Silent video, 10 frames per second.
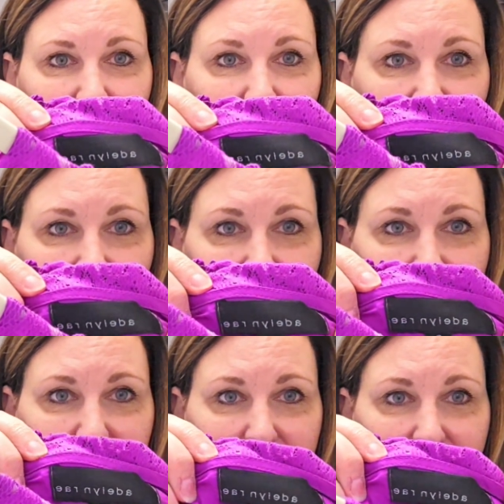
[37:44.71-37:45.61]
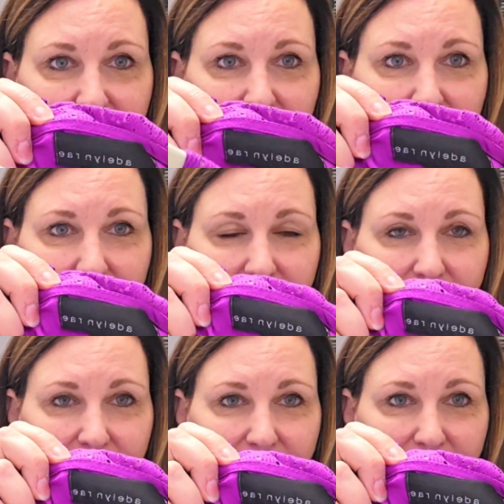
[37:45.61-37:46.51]
You can kind of see.
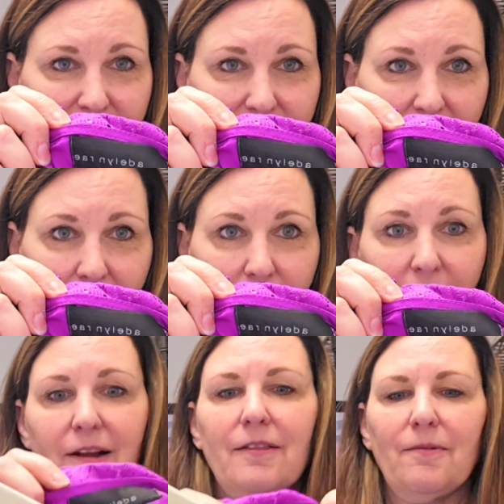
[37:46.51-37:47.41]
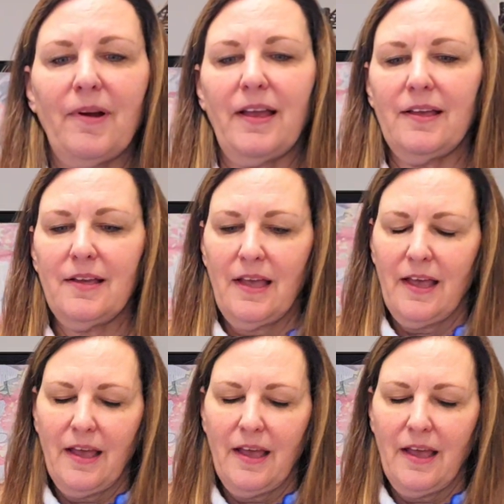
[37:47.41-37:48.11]
Get the hanger out of the way.